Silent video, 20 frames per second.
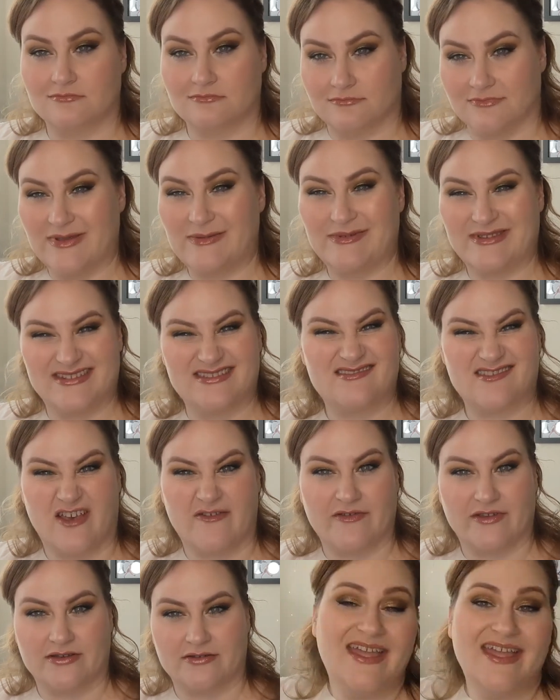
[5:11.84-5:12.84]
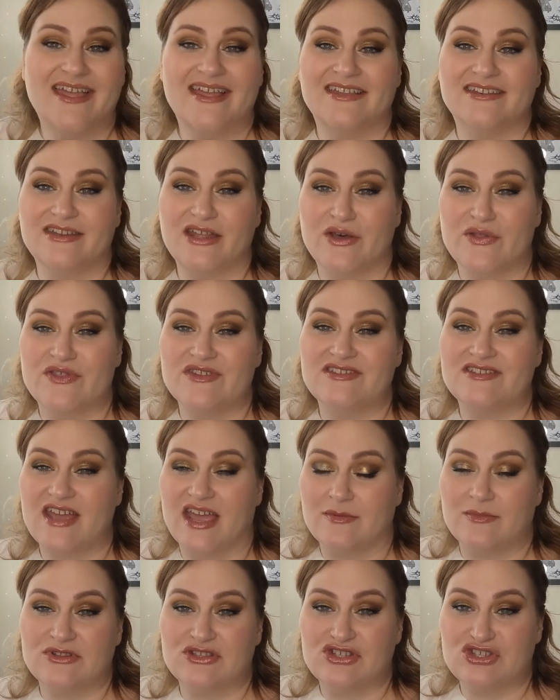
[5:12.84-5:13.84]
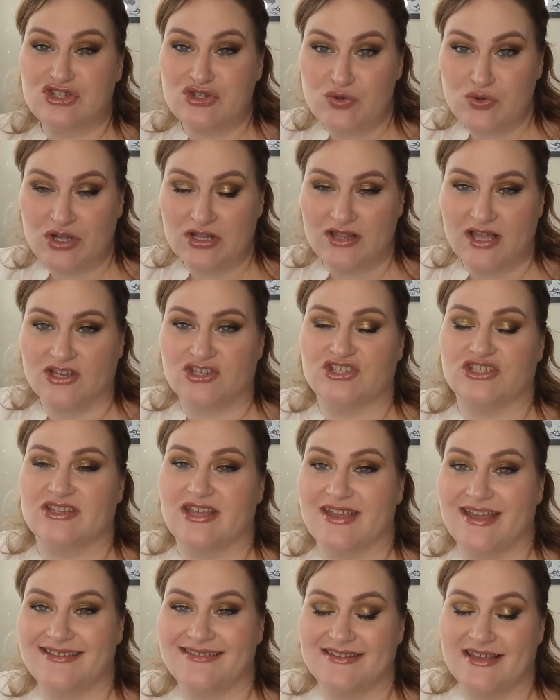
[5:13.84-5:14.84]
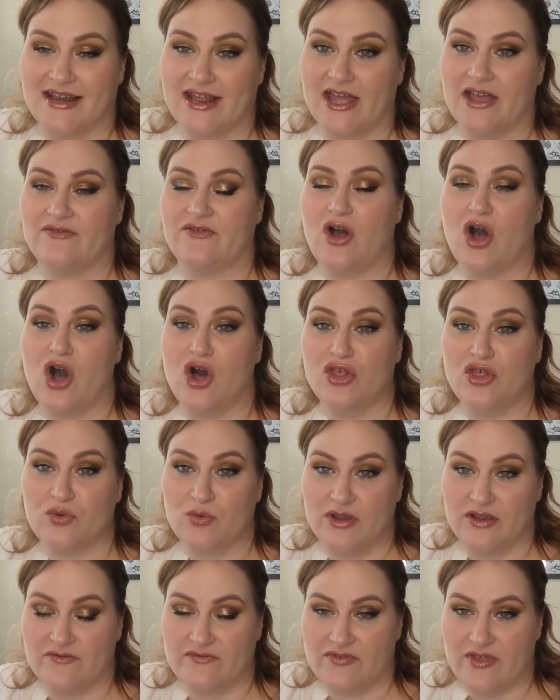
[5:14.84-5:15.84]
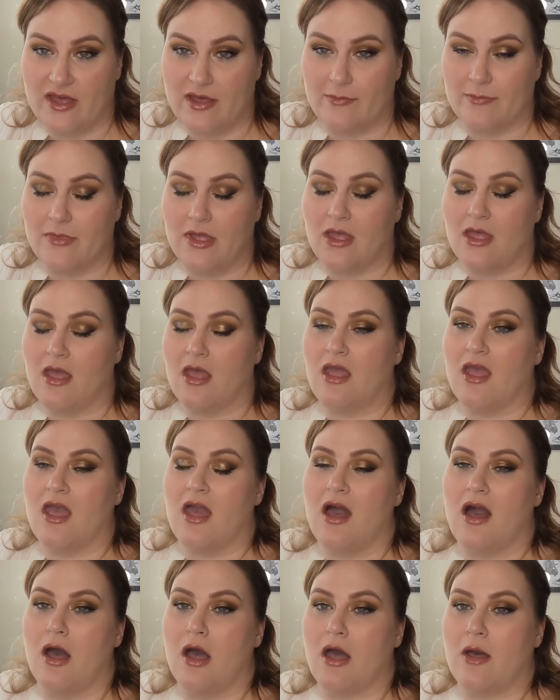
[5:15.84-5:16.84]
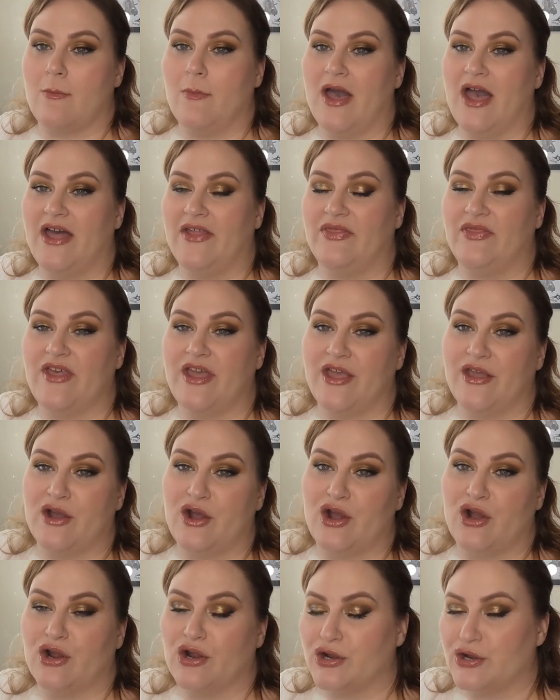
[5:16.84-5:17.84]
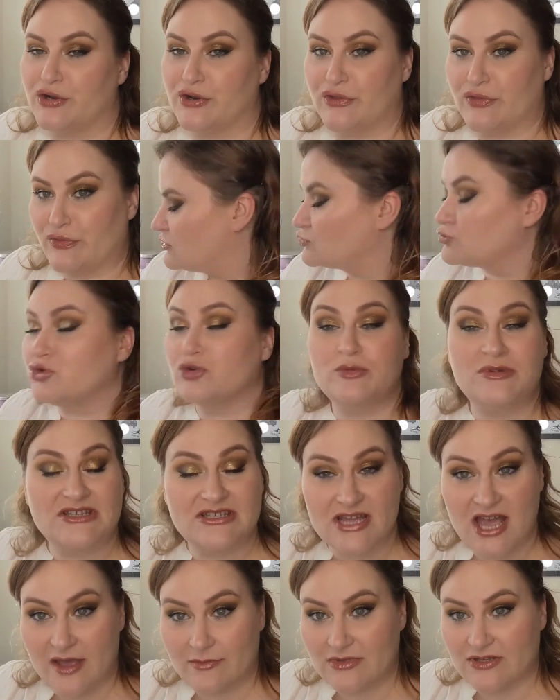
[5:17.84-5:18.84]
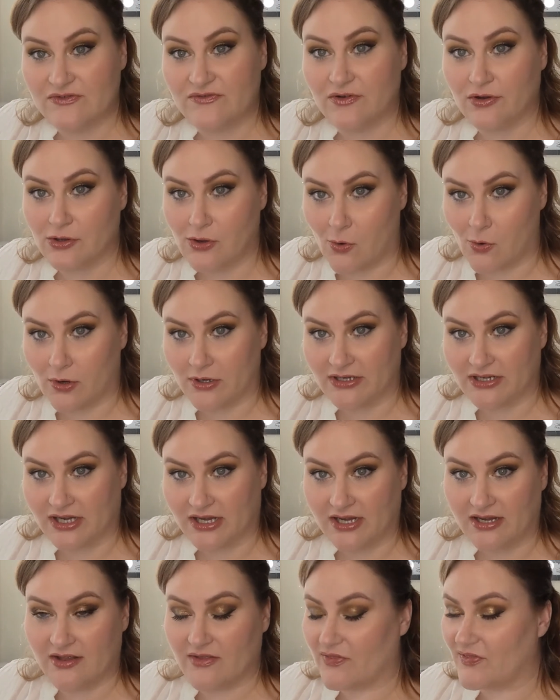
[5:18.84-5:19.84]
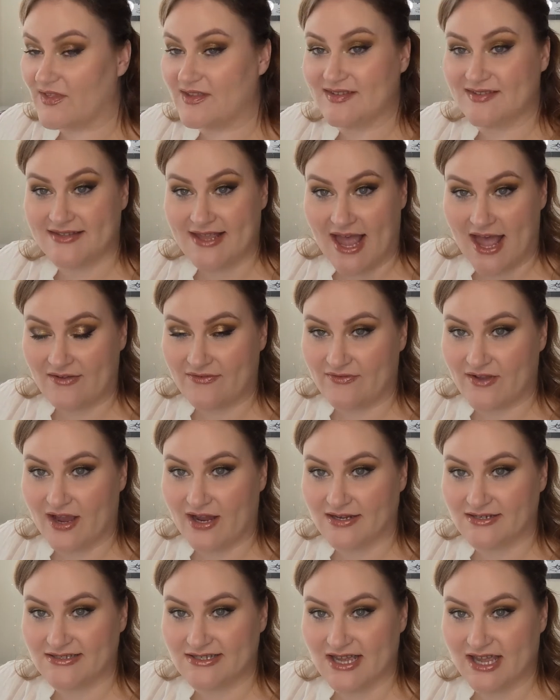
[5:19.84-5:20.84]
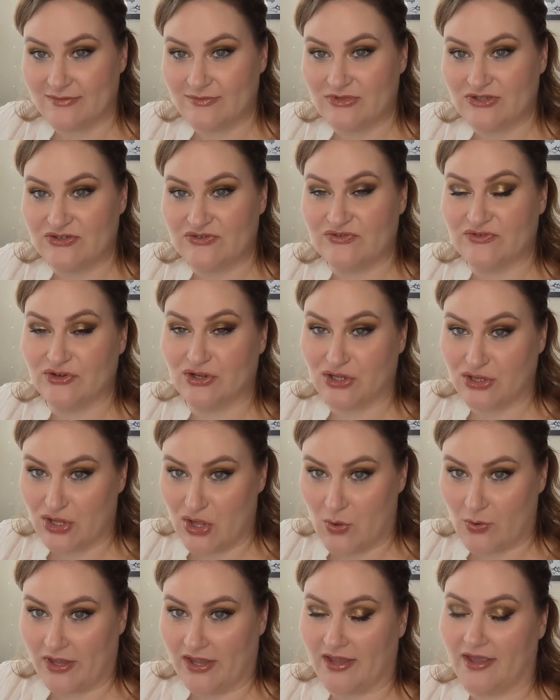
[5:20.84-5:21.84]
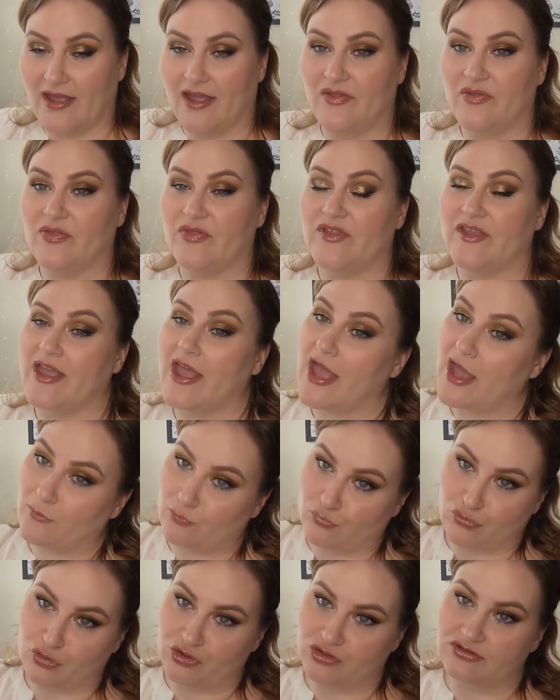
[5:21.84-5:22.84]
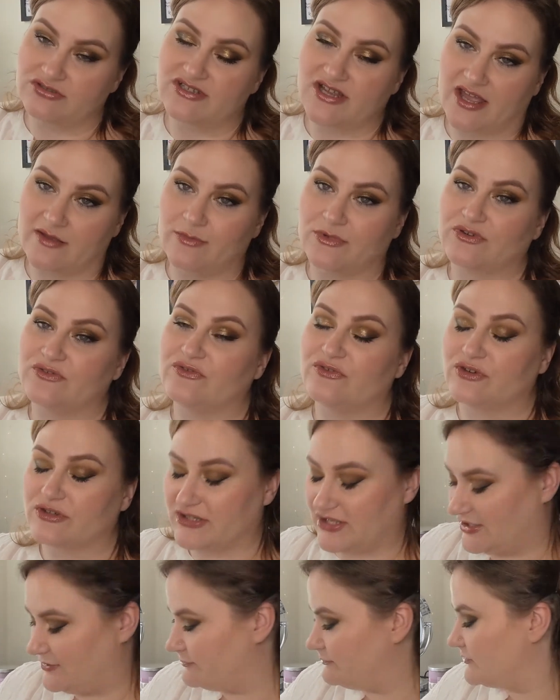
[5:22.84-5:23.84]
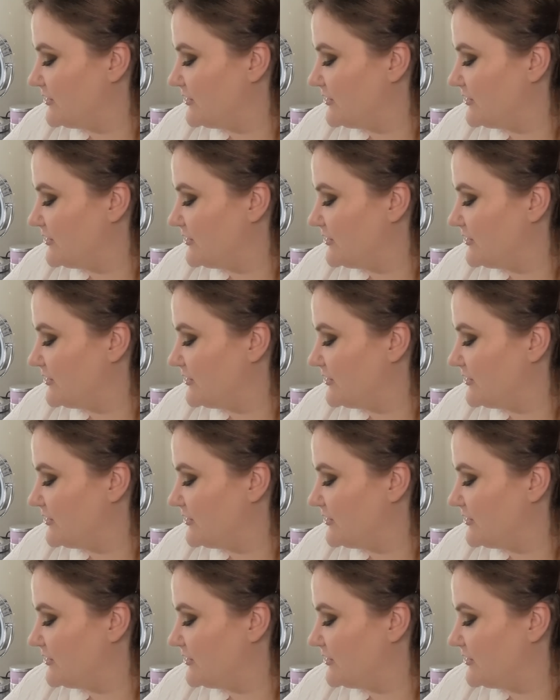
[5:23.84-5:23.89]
Maybe a 7. Now the Diamonds 2 collection, like I said, I have all three of them. Um, and they are ruby diamond for Kourtney, the sapphire diamond for Khloe, and the emerald diamond for Kim.